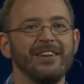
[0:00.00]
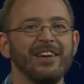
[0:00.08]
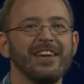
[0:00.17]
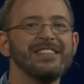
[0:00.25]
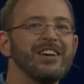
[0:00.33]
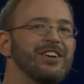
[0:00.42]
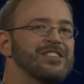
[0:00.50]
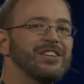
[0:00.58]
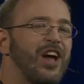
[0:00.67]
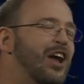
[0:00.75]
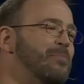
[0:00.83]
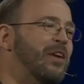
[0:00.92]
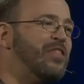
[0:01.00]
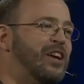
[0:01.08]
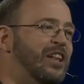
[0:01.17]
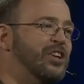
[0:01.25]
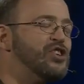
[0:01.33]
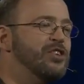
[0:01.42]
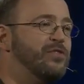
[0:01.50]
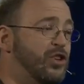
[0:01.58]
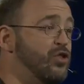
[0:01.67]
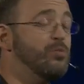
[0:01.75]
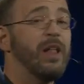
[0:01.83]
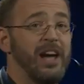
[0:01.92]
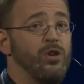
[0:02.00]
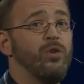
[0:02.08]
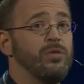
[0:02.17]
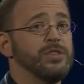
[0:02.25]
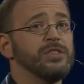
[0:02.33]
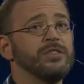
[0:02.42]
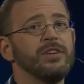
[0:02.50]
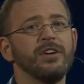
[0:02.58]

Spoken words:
can tell us a lot about the collision of two black holes,